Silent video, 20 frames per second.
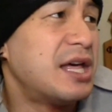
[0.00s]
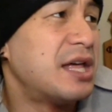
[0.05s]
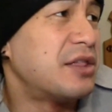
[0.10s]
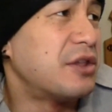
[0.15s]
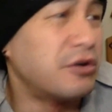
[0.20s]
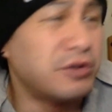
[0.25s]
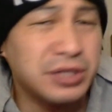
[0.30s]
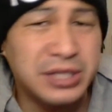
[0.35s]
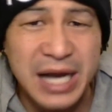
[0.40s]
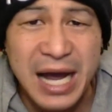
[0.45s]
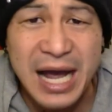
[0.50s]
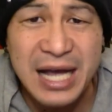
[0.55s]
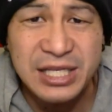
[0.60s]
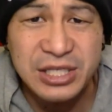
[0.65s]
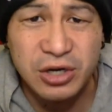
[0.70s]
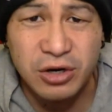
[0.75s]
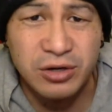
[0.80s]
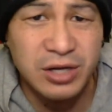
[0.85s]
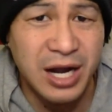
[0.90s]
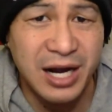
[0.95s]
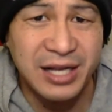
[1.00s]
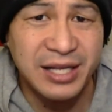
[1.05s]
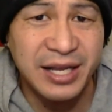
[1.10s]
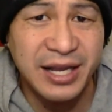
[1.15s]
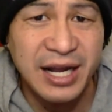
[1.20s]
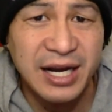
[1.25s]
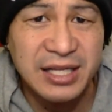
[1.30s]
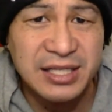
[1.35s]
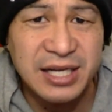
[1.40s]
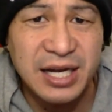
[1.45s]
Those guys are not going to
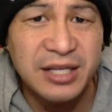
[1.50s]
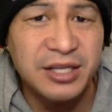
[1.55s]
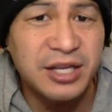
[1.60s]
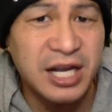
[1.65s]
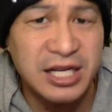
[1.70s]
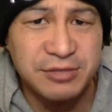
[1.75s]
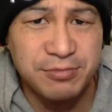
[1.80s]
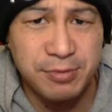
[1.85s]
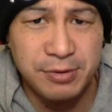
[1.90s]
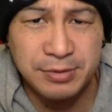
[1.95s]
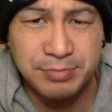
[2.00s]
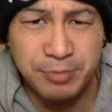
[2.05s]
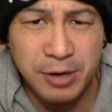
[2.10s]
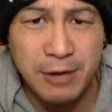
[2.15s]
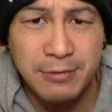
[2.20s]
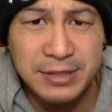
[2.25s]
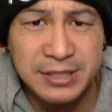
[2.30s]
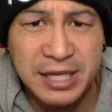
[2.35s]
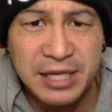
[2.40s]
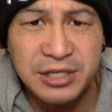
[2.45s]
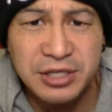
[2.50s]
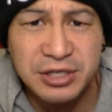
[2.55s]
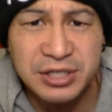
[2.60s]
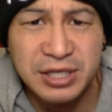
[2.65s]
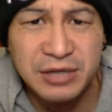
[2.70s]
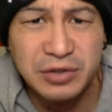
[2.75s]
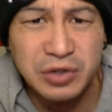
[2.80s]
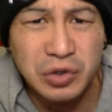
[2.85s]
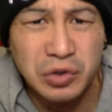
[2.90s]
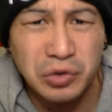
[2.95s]
get it done. You guys are probably saying to
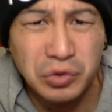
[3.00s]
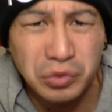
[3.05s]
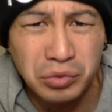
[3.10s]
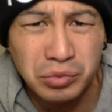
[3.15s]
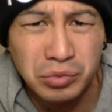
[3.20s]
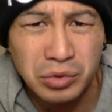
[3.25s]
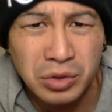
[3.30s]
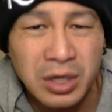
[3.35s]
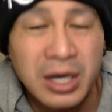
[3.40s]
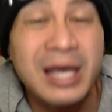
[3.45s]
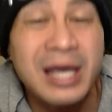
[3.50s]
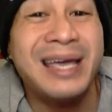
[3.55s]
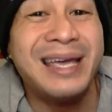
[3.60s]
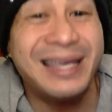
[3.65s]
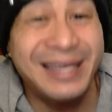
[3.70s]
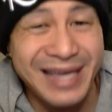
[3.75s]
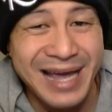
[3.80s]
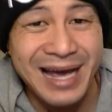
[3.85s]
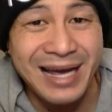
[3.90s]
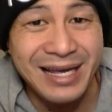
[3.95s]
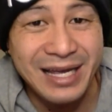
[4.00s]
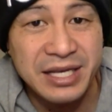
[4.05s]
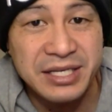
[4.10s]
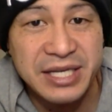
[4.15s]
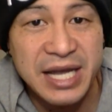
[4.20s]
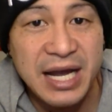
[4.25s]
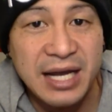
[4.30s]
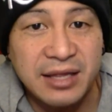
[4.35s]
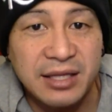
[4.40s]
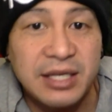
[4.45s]
yourselves, who? Yeah,
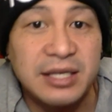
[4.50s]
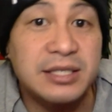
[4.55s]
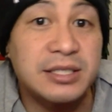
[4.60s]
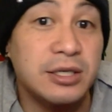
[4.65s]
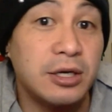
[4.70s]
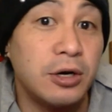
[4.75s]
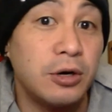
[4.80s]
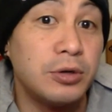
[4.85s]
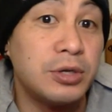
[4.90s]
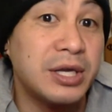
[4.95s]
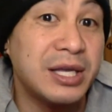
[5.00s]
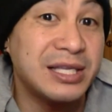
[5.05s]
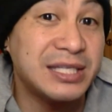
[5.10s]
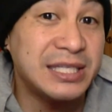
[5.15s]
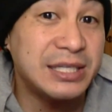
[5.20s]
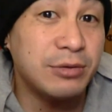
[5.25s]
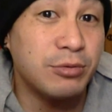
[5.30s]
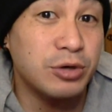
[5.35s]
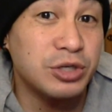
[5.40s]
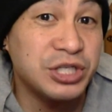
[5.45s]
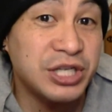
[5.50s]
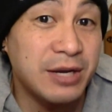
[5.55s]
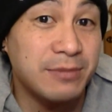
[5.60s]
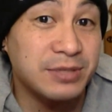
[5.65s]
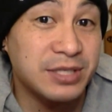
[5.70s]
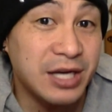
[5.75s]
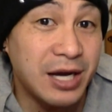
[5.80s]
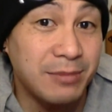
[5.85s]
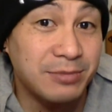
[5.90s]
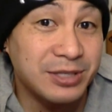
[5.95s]
exactly. So you can see where
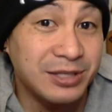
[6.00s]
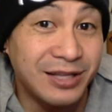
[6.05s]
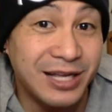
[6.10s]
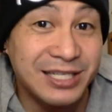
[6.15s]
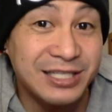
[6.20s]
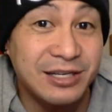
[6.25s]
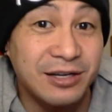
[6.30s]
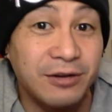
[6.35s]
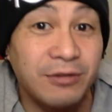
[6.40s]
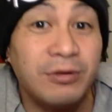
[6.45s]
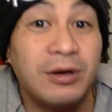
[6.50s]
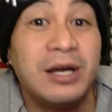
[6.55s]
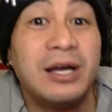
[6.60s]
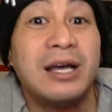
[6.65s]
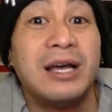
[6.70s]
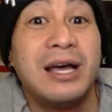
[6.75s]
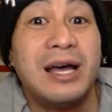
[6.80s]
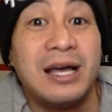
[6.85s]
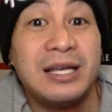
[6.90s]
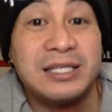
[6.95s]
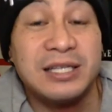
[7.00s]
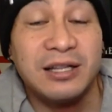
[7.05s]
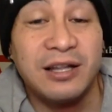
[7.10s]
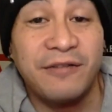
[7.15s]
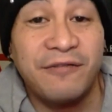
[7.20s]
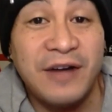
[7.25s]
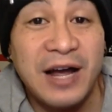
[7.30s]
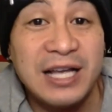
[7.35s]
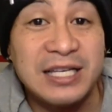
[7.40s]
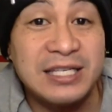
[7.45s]
GM Tom Telesco
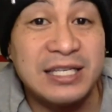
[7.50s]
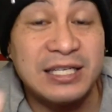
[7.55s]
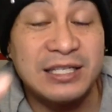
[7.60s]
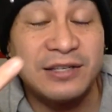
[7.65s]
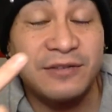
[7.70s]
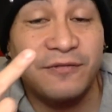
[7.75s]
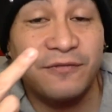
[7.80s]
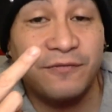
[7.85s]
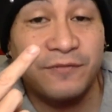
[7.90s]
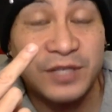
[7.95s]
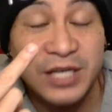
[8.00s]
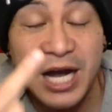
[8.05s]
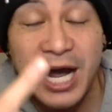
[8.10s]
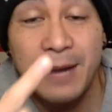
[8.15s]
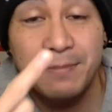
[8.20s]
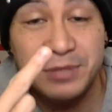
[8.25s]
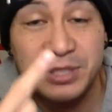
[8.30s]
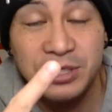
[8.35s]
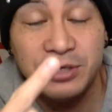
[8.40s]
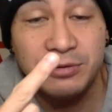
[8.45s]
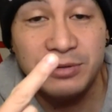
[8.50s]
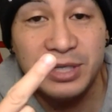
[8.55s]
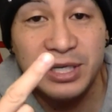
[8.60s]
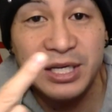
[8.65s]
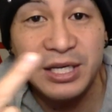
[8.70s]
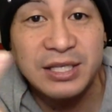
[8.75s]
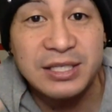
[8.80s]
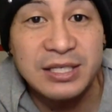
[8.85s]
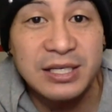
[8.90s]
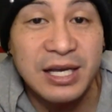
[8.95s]
solidifies his top two
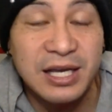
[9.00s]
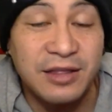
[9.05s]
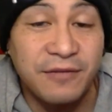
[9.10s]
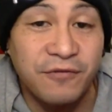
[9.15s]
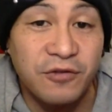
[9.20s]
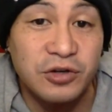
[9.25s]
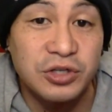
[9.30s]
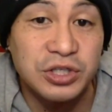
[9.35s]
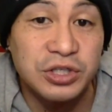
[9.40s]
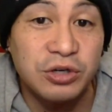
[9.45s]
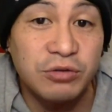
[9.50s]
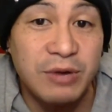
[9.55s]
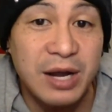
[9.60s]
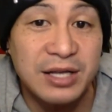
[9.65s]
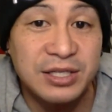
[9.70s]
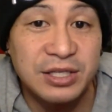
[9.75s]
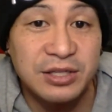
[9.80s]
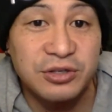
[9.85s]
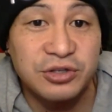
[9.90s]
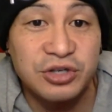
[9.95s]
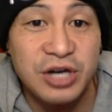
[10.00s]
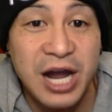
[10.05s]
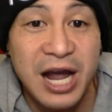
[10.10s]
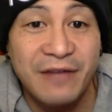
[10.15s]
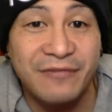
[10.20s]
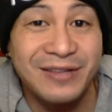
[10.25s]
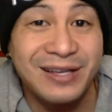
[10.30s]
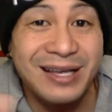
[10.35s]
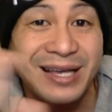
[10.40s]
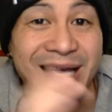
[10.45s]
needs in the first two rounds of the
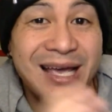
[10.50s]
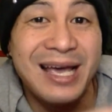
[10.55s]
draft.